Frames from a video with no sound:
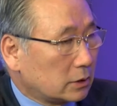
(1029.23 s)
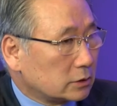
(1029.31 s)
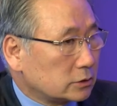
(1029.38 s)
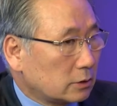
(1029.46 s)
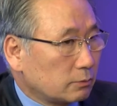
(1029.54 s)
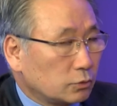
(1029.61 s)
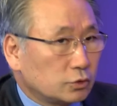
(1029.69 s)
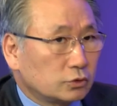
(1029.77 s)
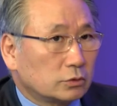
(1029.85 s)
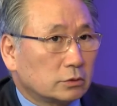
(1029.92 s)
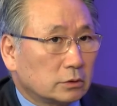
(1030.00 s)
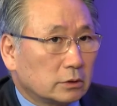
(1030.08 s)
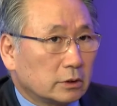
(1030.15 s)
some
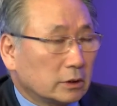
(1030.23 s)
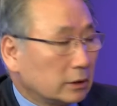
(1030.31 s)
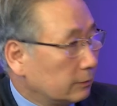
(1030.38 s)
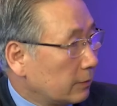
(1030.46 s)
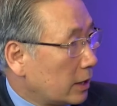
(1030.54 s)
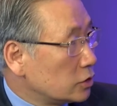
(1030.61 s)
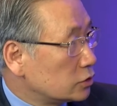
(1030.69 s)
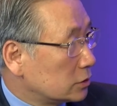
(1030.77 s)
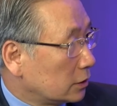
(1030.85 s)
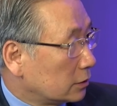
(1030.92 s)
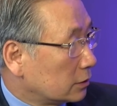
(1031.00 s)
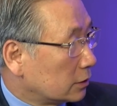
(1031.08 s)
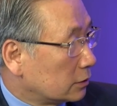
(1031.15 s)
tool, the
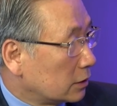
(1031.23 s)
imaging,